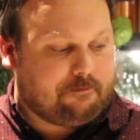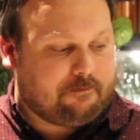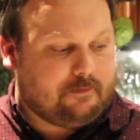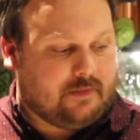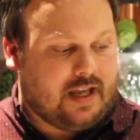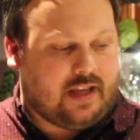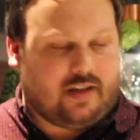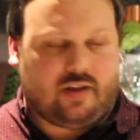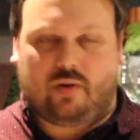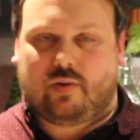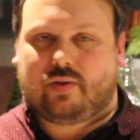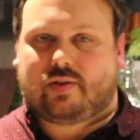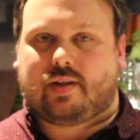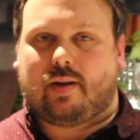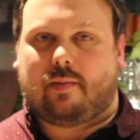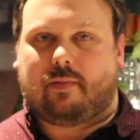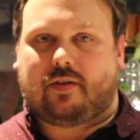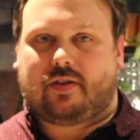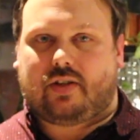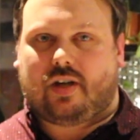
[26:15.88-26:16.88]
they used
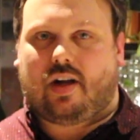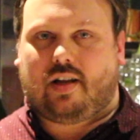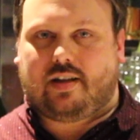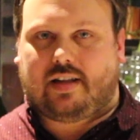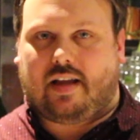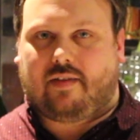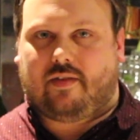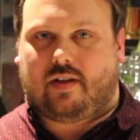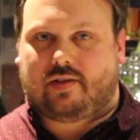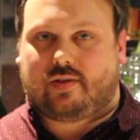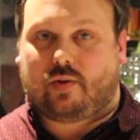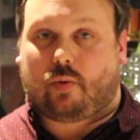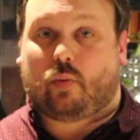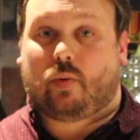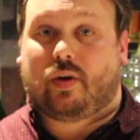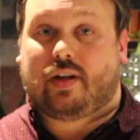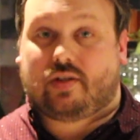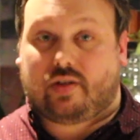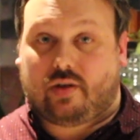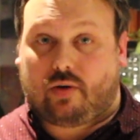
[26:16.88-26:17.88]
some of John David's
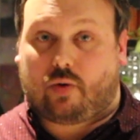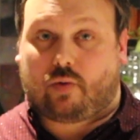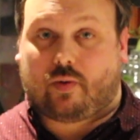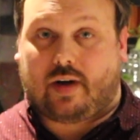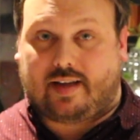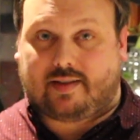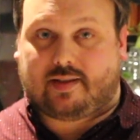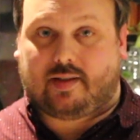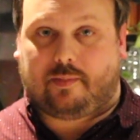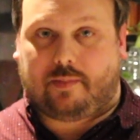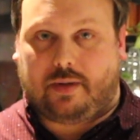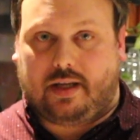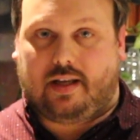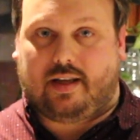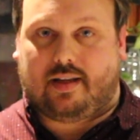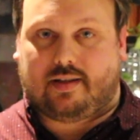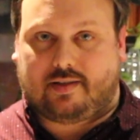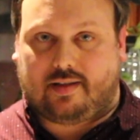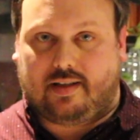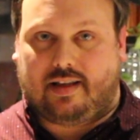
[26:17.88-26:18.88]
original
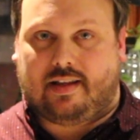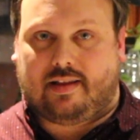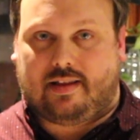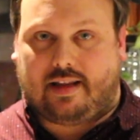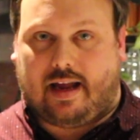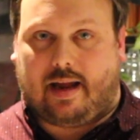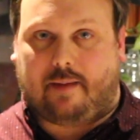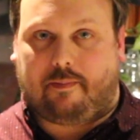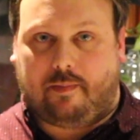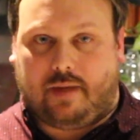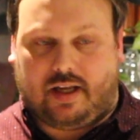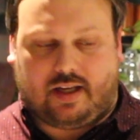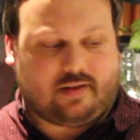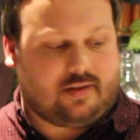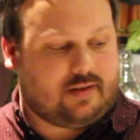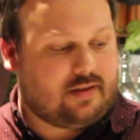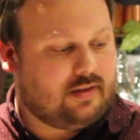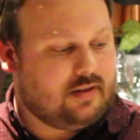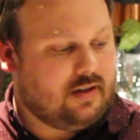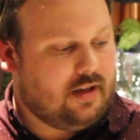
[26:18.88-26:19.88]
recipes in that
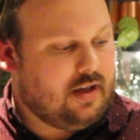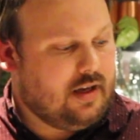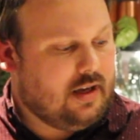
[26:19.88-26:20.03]
mix.